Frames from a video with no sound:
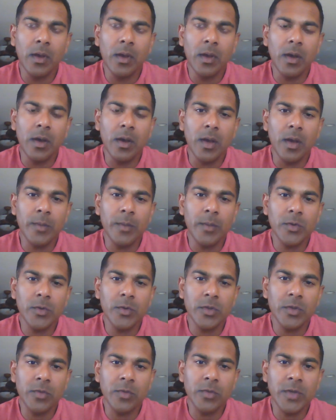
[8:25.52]
Those
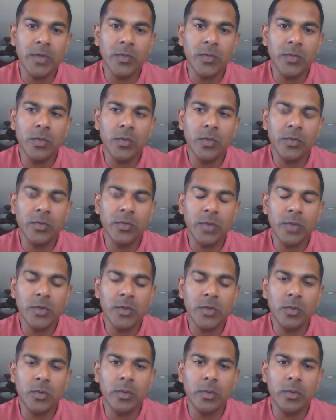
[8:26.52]
are threshold
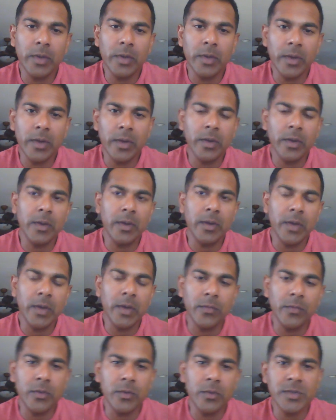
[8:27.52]

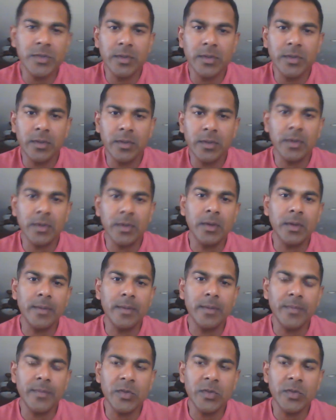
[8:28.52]
efforts.
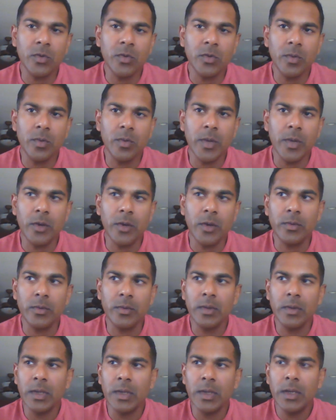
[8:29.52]
So about
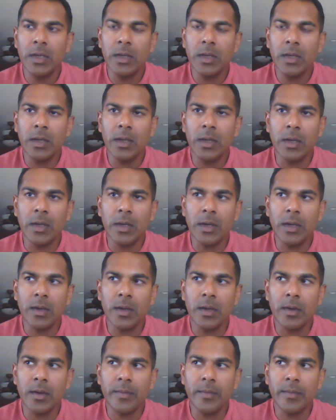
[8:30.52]

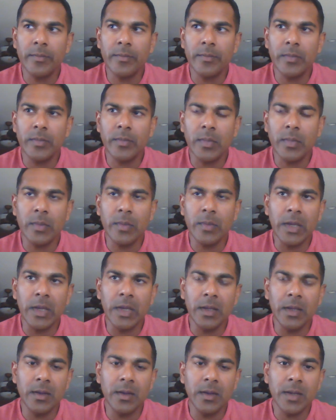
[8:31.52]

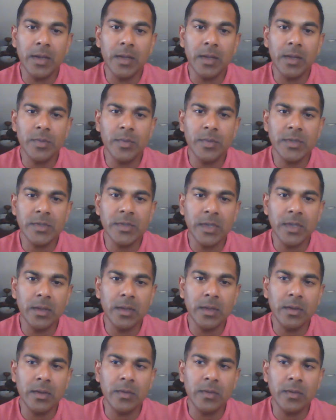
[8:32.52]
80 to
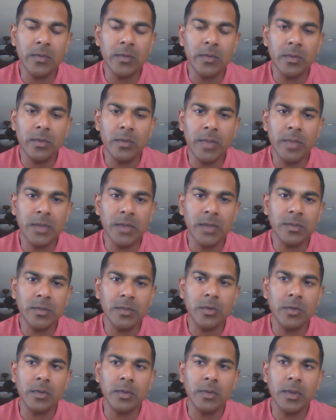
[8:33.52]
90% of your
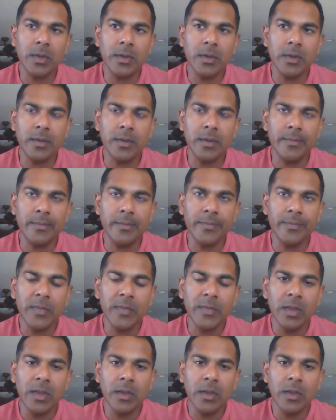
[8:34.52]
maximal.
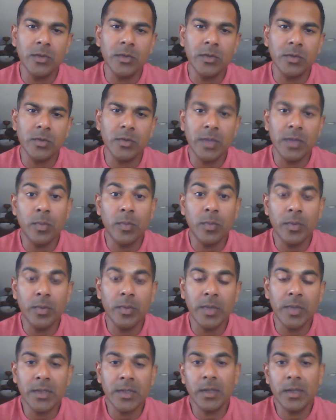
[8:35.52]
So tempo,
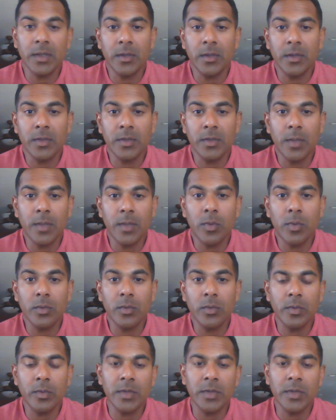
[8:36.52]
basically they're
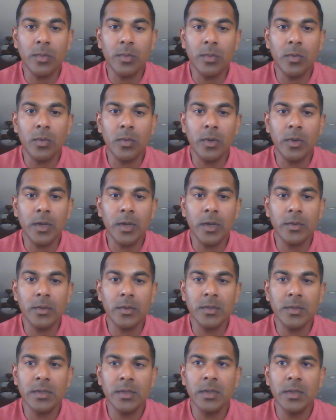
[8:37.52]
tempo
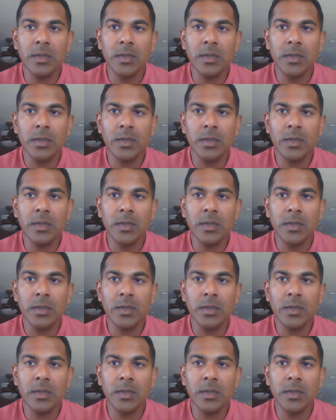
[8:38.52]
workouts.